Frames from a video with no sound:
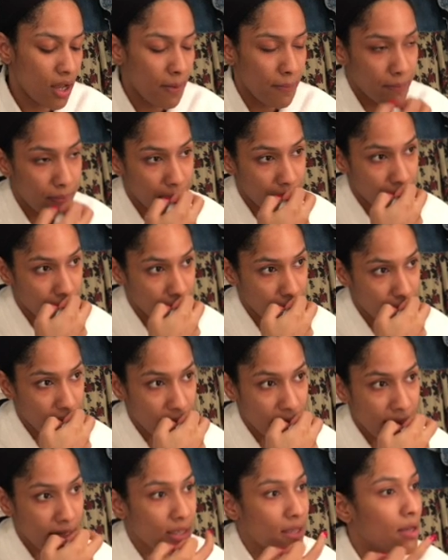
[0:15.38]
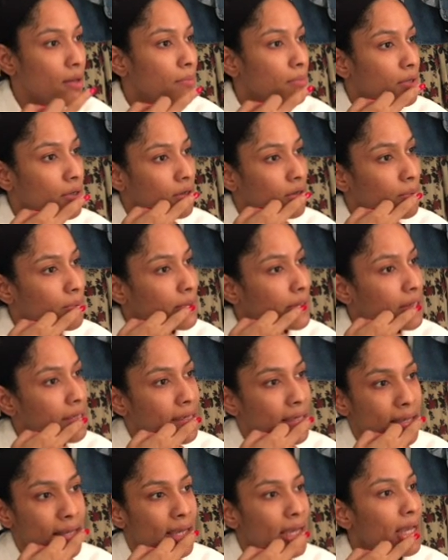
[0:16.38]
up, I'm gonna
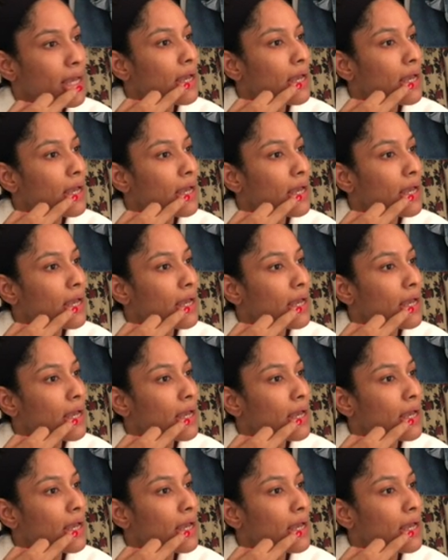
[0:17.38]
be